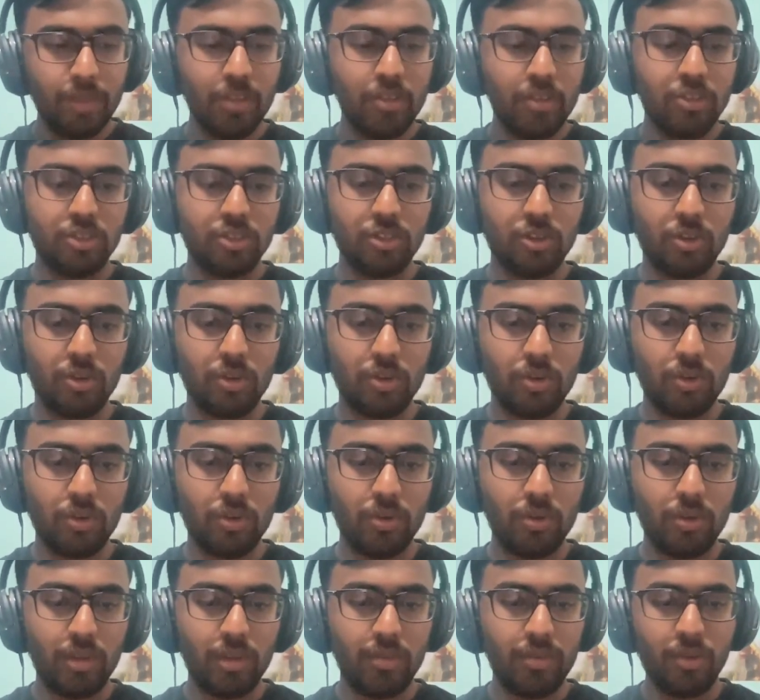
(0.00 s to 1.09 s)

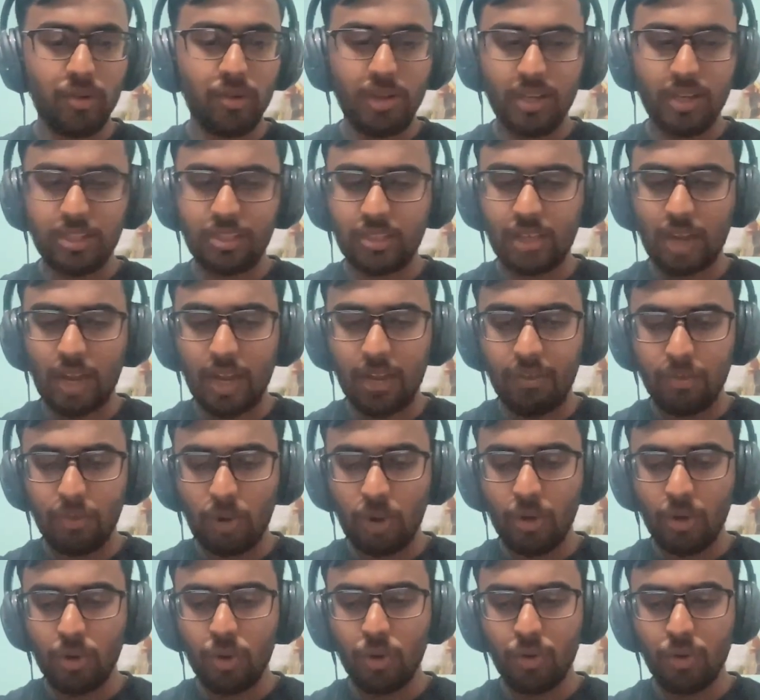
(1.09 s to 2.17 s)
So if you
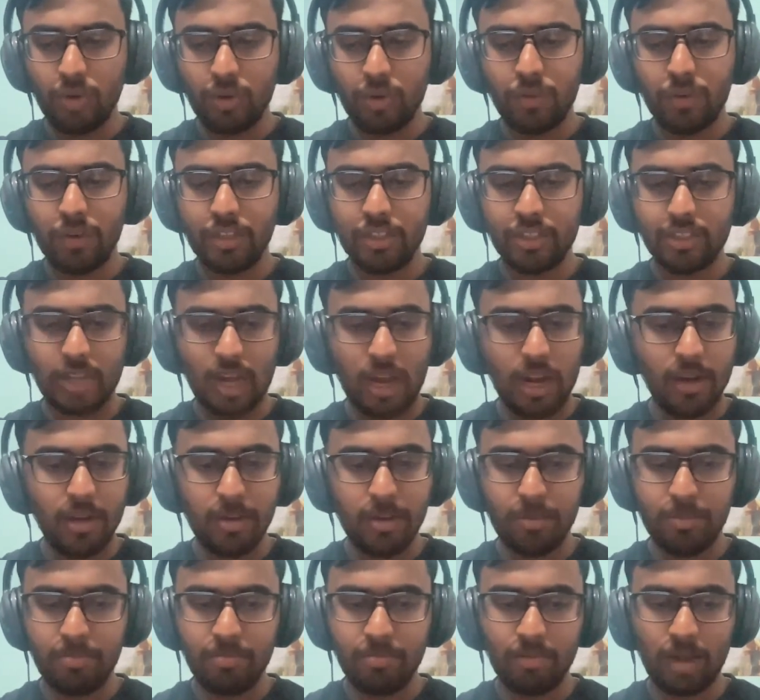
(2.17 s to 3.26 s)
want to go work for a
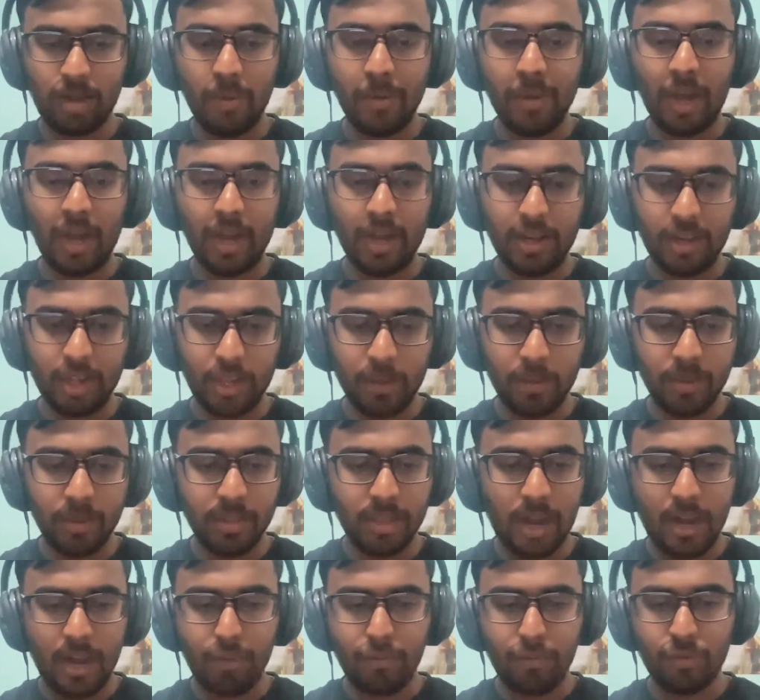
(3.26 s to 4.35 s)
startup, I would highly recommend
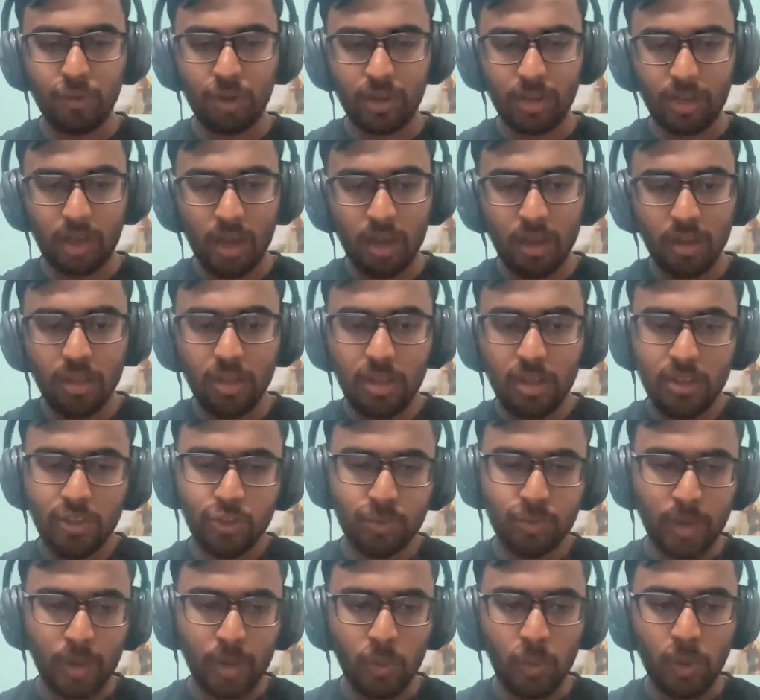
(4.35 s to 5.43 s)
that if you're young.
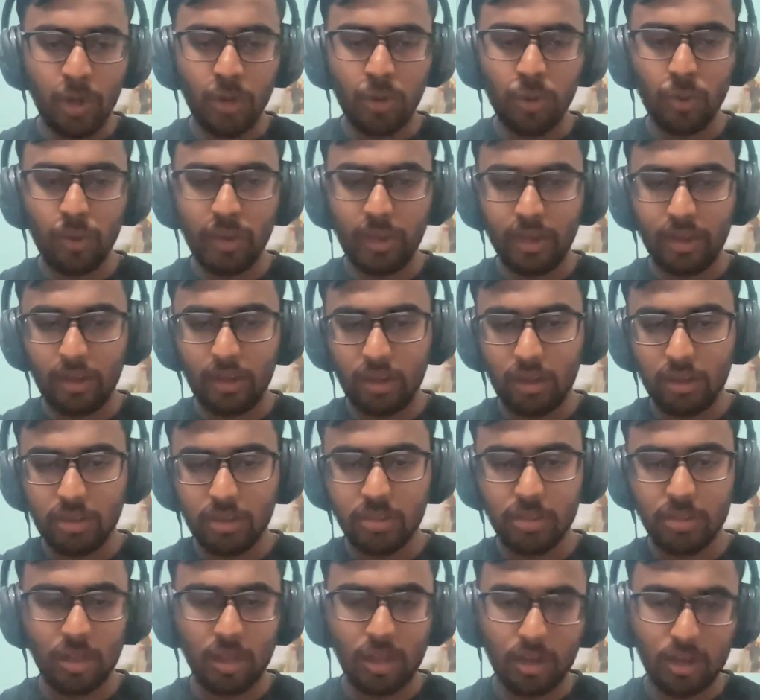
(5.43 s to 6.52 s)
Spend 1 2
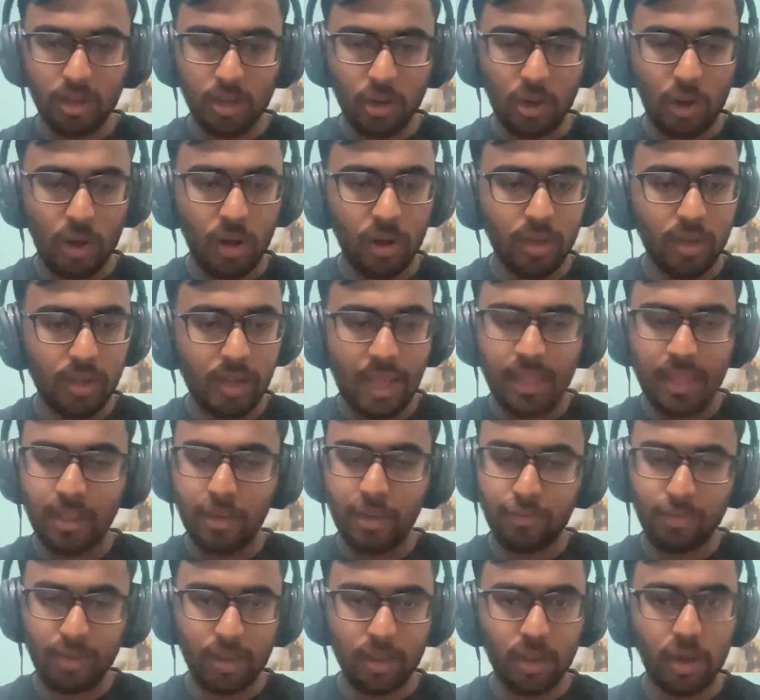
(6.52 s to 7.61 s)
years, learn a lot, and then
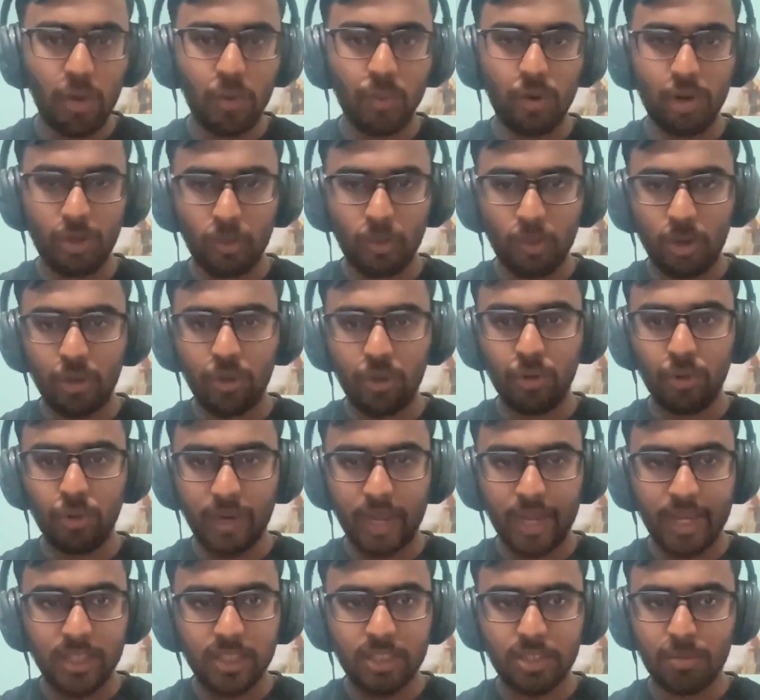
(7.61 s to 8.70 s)
figure out what you want to do
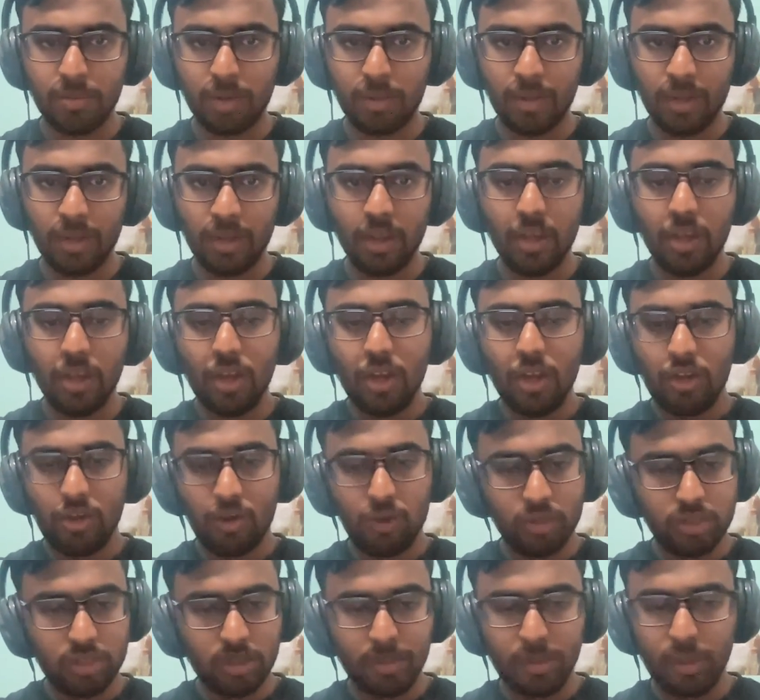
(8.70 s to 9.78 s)
next. Maybe
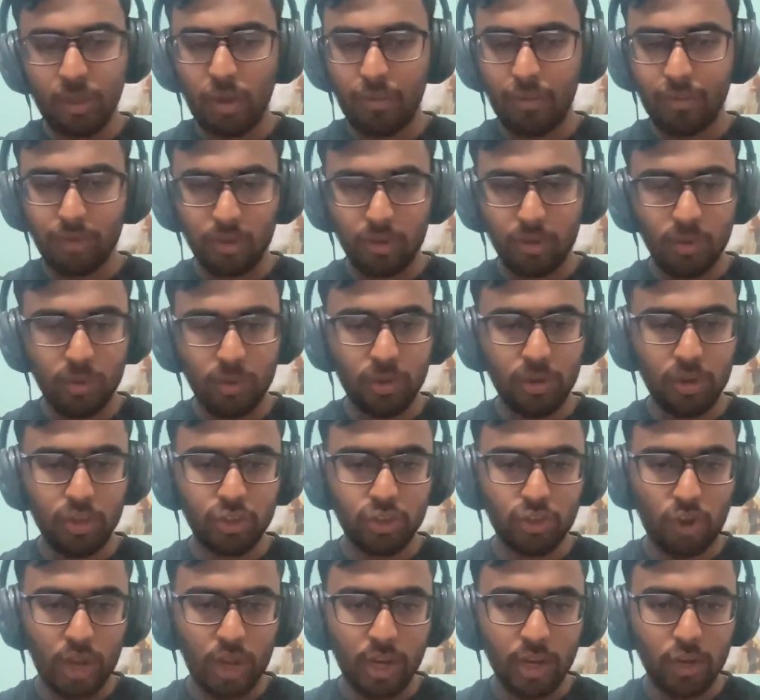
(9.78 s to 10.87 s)
do something of your own, or
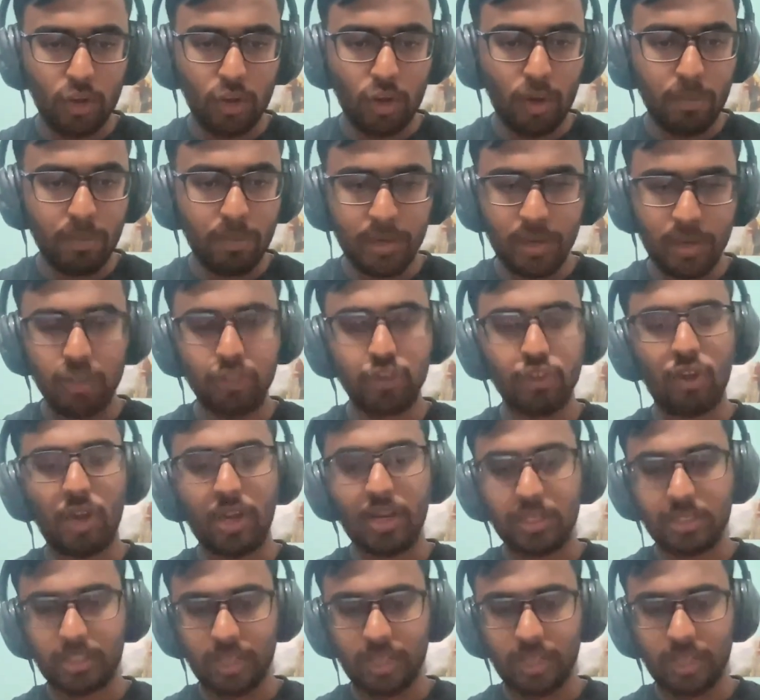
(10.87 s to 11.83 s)
join a corporate, or join a